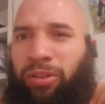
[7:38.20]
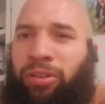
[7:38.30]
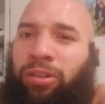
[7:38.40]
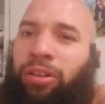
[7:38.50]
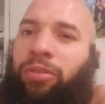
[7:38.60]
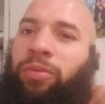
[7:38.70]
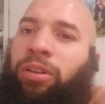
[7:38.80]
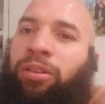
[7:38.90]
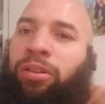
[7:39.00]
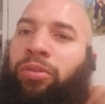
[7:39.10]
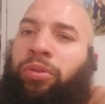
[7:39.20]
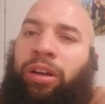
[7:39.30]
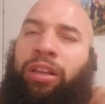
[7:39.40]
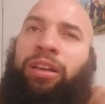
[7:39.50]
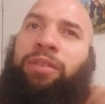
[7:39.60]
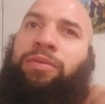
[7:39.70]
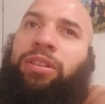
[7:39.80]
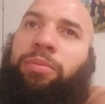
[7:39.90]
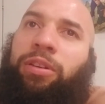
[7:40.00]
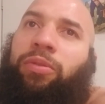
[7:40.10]
her. I don't want her to know where I live. She
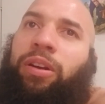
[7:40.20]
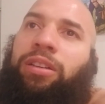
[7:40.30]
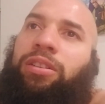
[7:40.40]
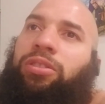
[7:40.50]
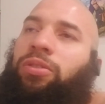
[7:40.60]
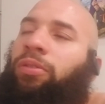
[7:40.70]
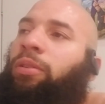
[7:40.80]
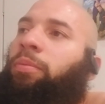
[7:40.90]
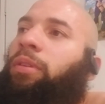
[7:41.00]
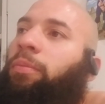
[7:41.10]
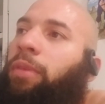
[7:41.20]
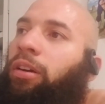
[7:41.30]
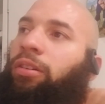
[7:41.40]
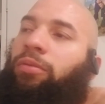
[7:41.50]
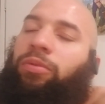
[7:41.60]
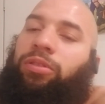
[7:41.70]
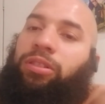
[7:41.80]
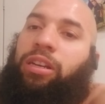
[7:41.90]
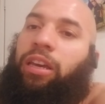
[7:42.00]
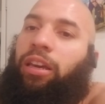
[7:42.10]
could be crazy showing up at my, well,
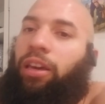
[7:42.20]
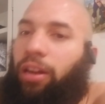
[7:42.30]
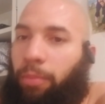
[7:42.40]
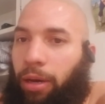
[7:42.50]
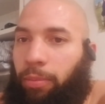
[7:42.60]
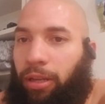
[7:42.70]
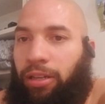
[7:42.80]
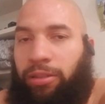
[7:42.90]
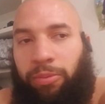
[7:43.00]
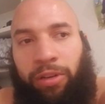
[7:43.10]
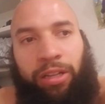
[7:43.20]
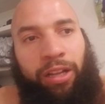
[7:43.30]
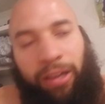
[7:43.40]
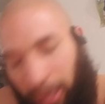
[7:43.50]
she can't get in my place, but like,